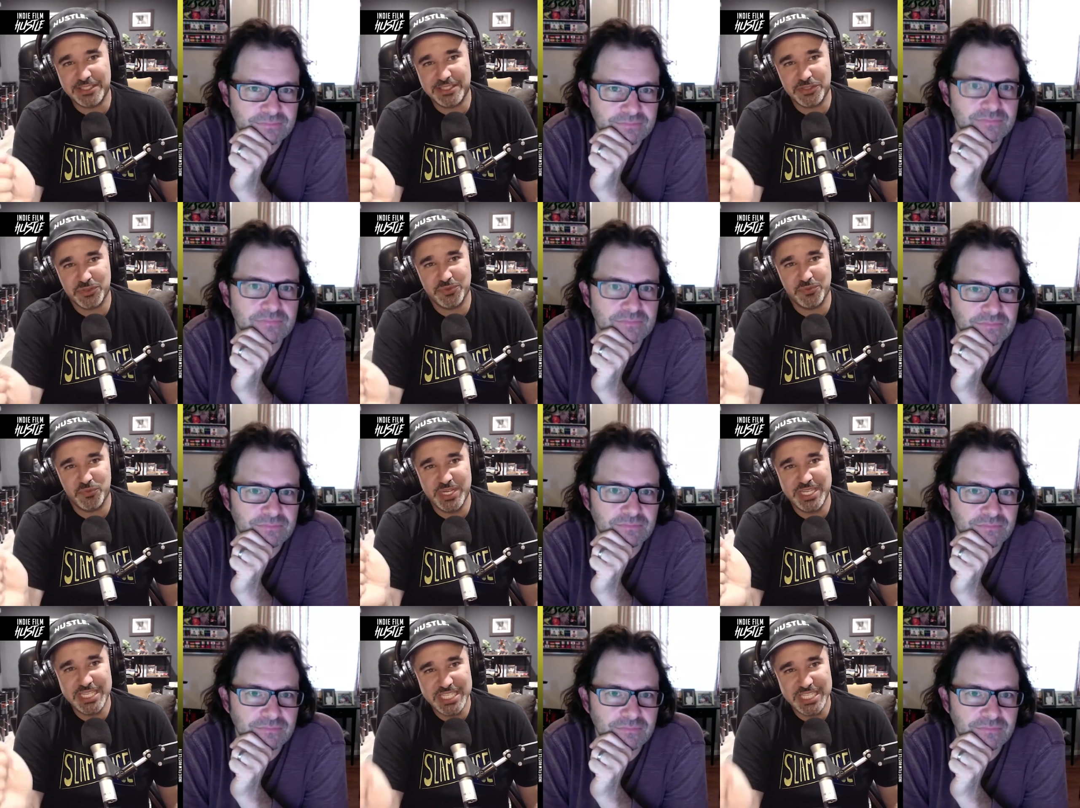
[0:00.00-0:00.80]
Speaker 1: this
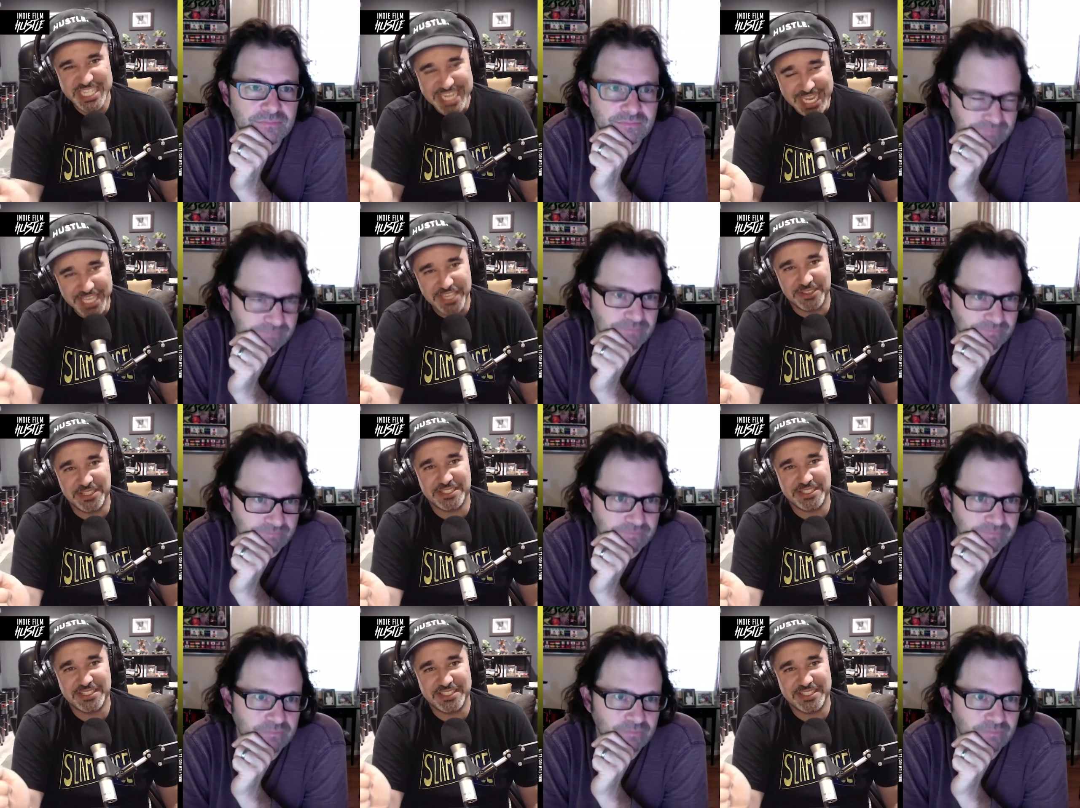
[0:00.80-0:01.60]

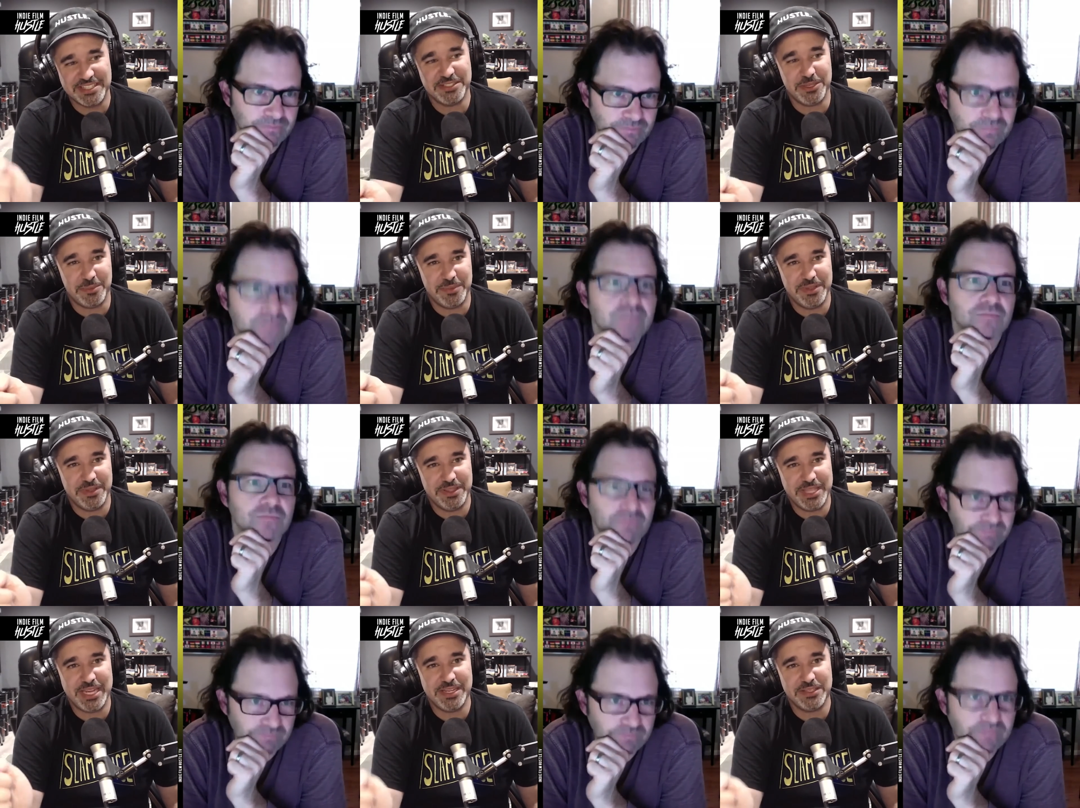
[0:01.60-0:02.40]
ridiculous system
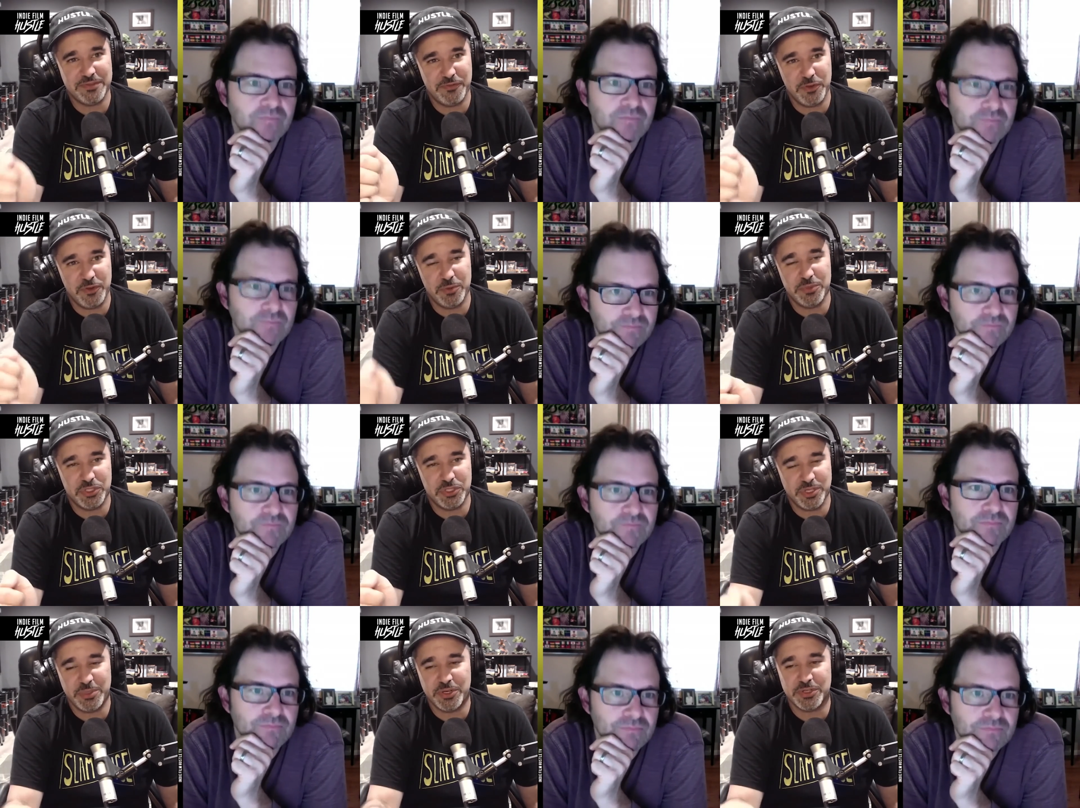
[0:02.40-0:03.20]
that is film
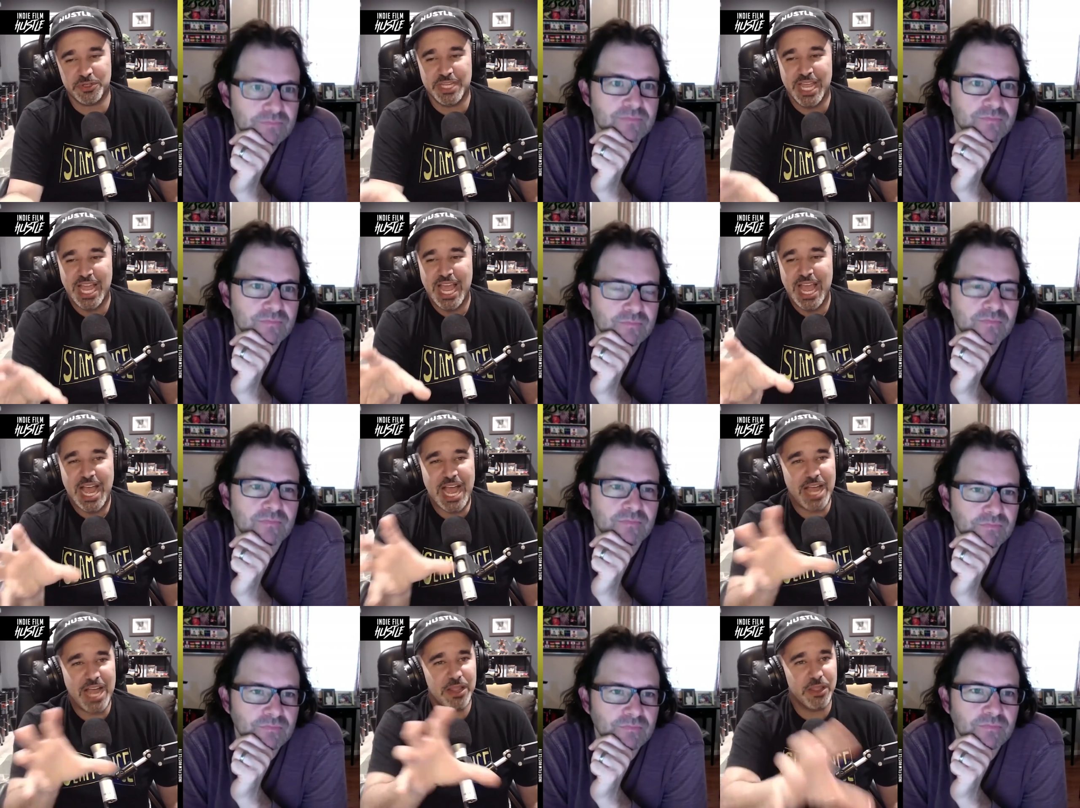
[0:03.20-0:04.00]
distributors.
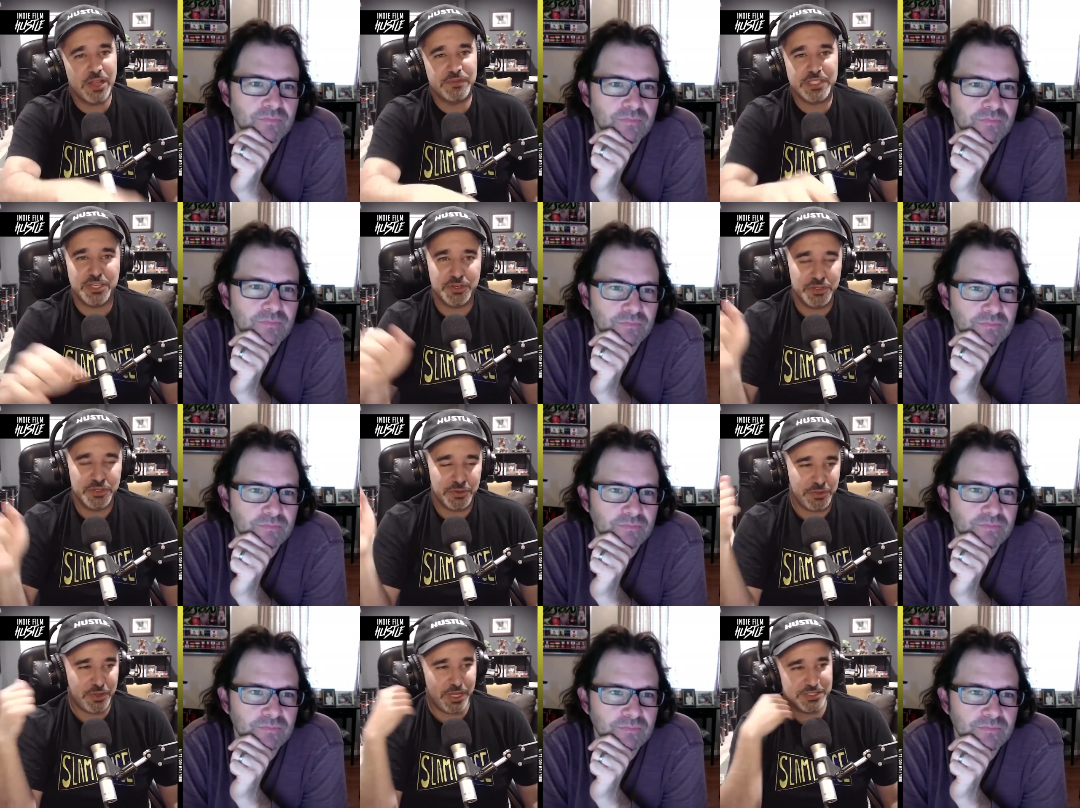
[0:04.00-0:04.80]
I'd love to hear
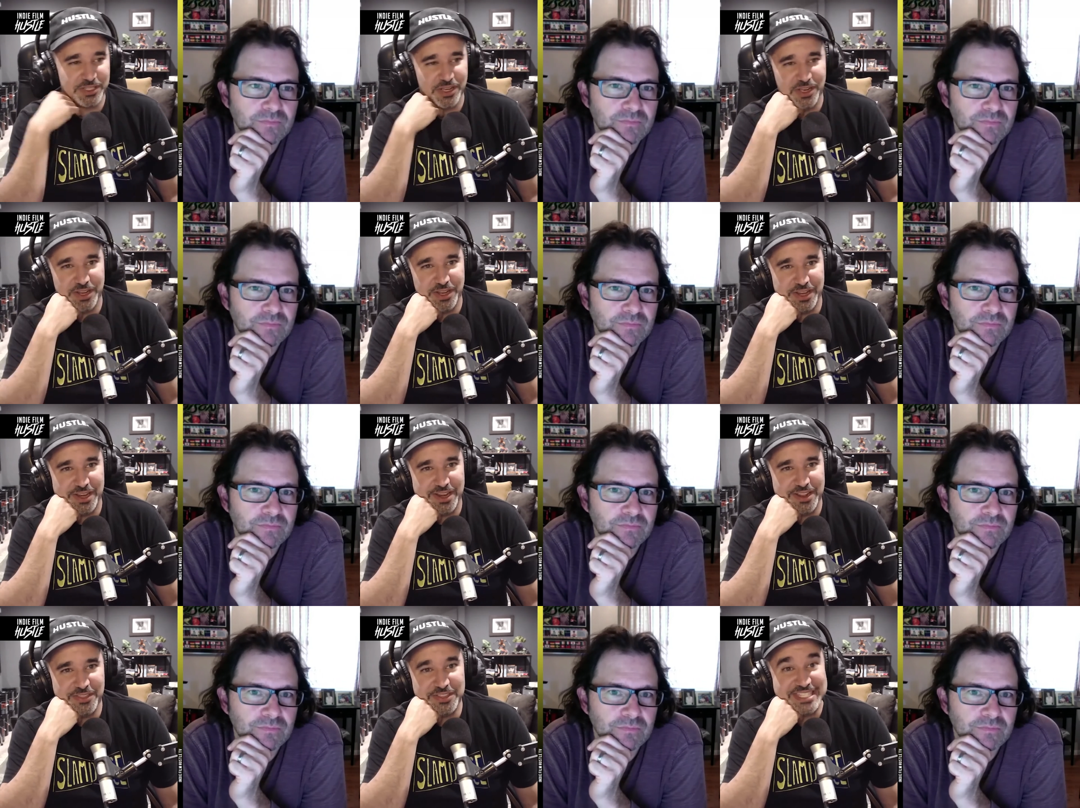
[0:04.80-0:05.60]
your thoughts
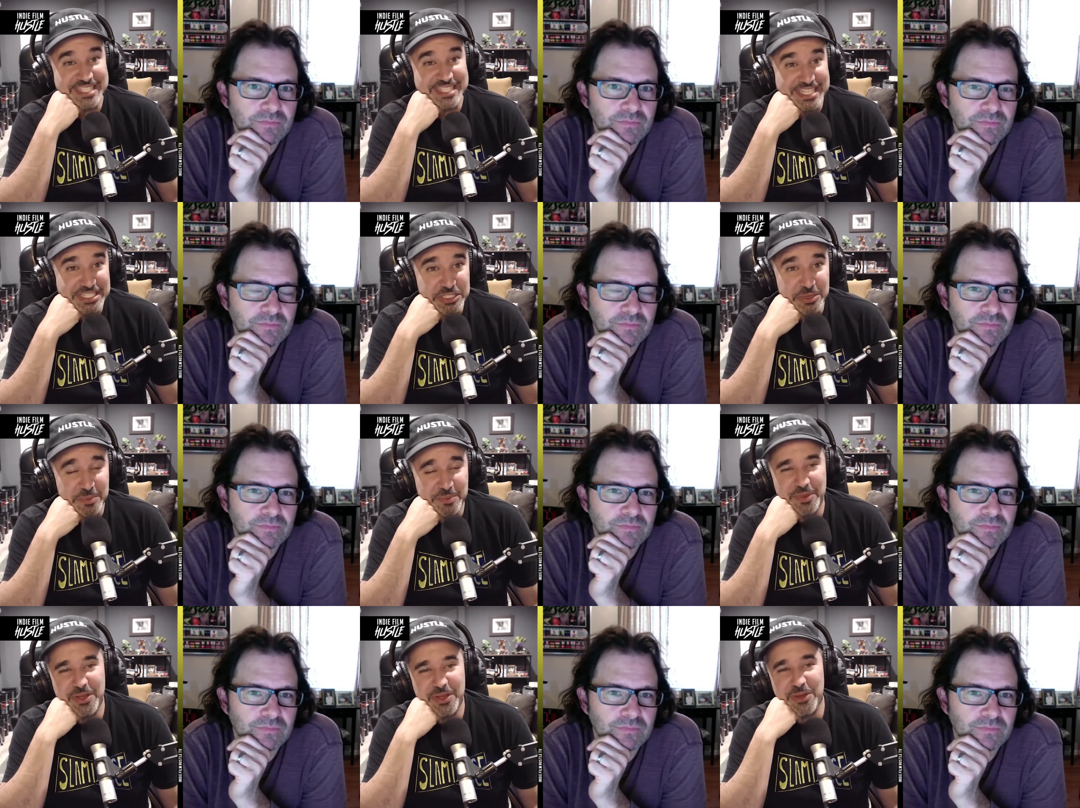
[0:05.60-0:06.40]
on the system,